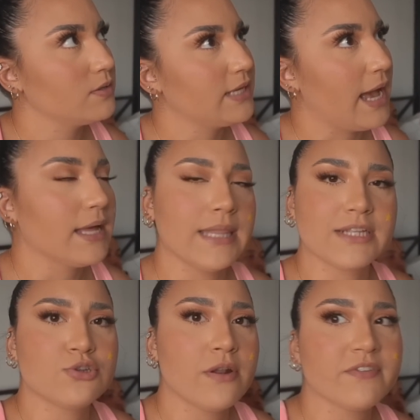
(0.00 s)
Yeah,
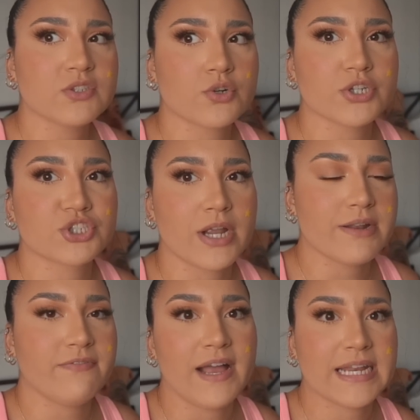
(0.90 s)
like two different stores
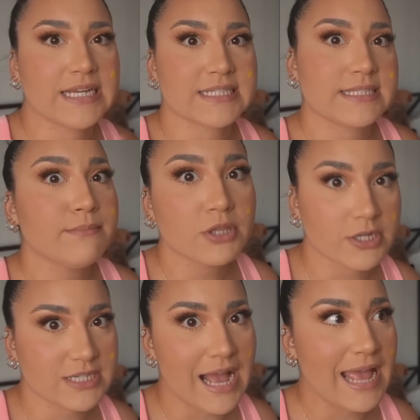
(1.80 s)
trying to find a
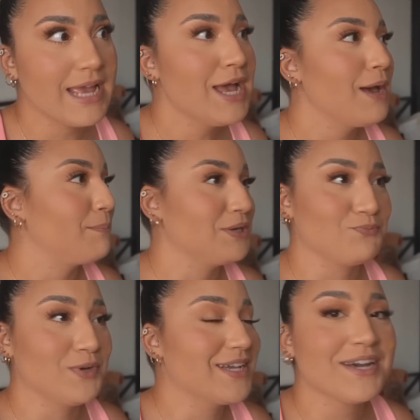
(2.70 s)
similar tie,
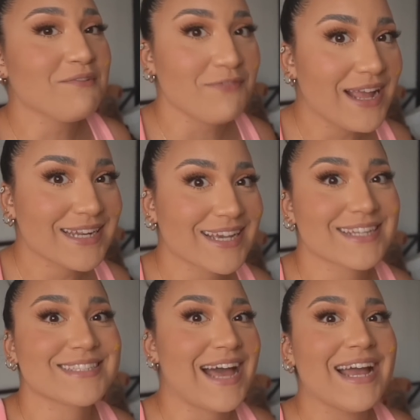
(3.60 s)
but we couldn't find it
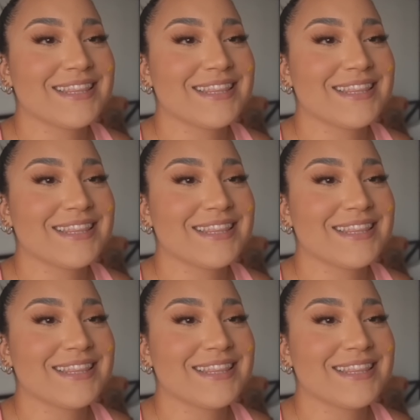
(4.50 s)
because yeah.